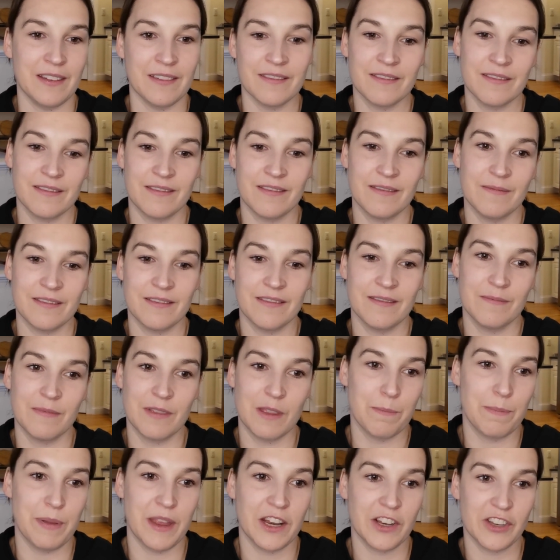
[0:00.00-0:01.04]
mean,
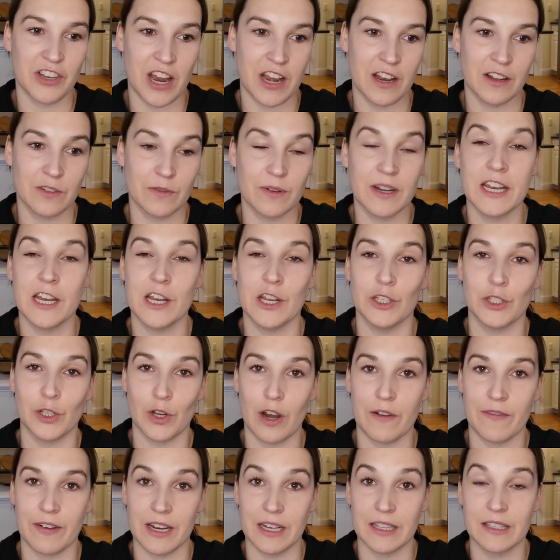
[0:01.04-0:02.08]
the big channels really
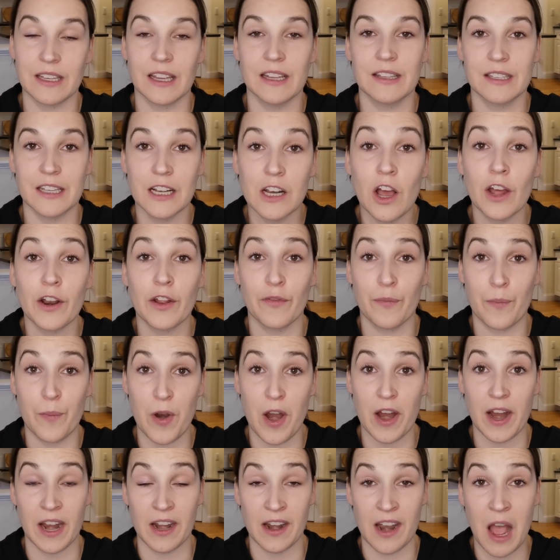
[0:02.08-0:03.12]
deserve it. It's a lot of
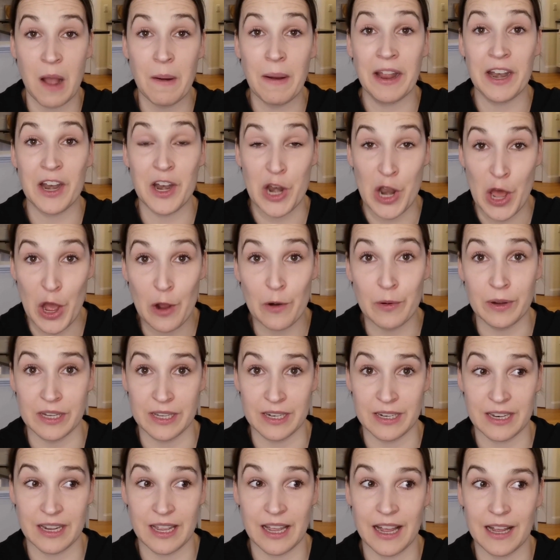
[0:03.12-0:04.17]
work, and now I know
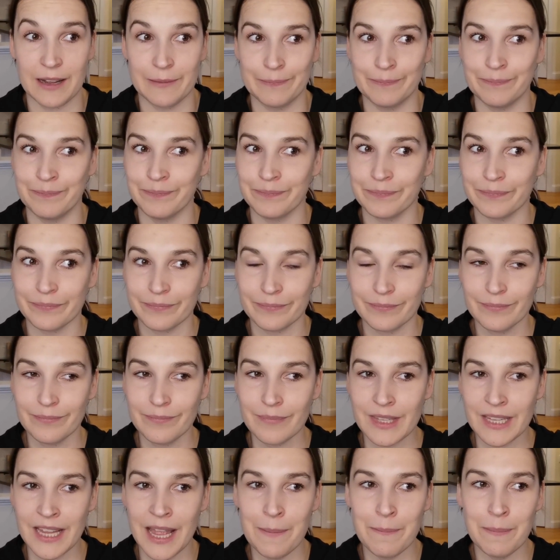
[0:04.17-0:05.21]
it.
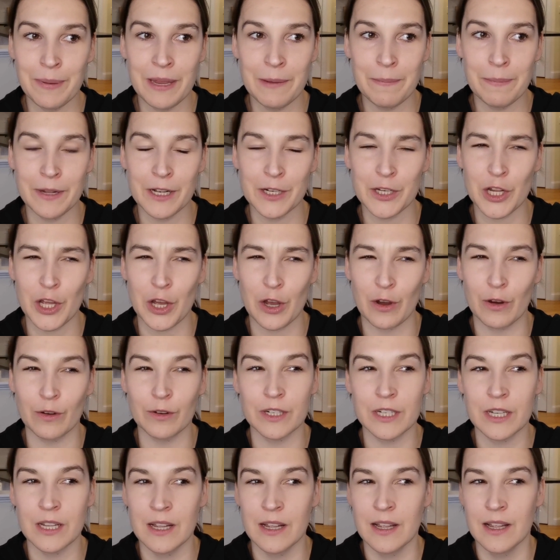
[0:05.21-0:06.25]
And people
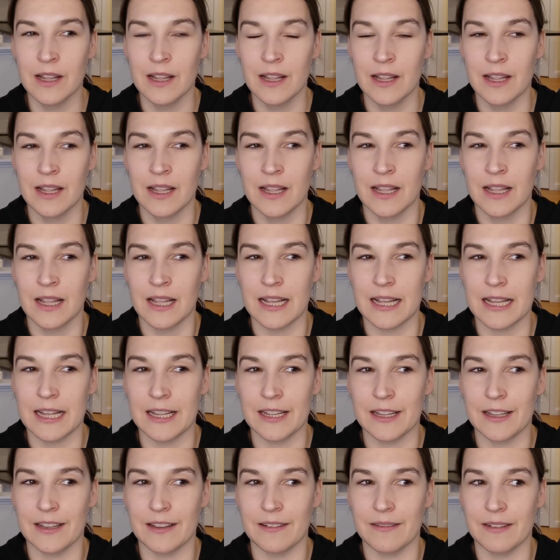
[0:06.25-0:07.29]
don't,
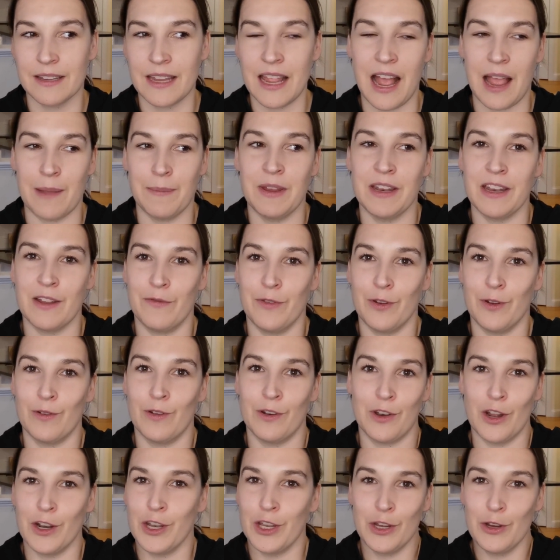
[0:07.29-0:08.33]
yeah, I mean, if
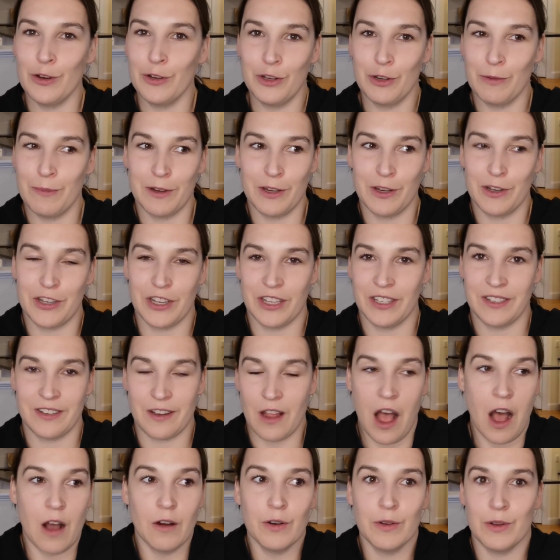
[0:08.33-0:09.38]
you're not a YouTuber, you just,
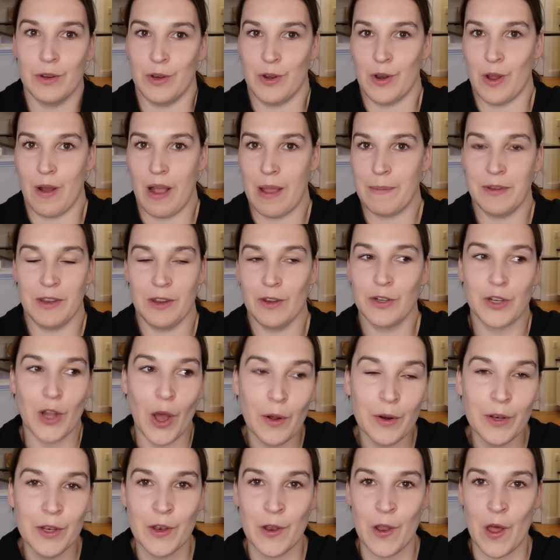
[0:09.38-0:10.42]
how do you know? I mean, you
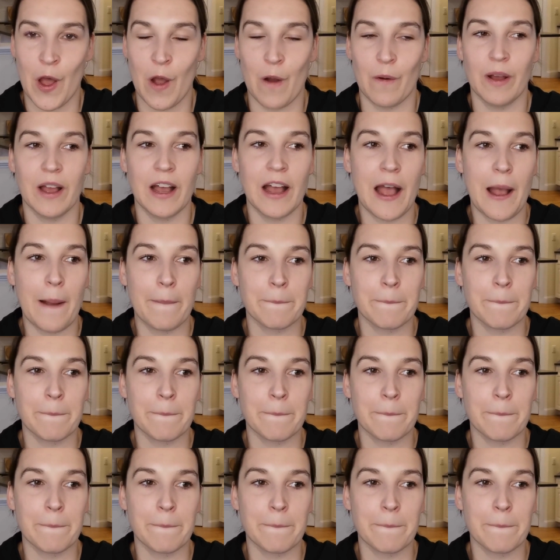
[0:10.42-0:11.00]
don't know.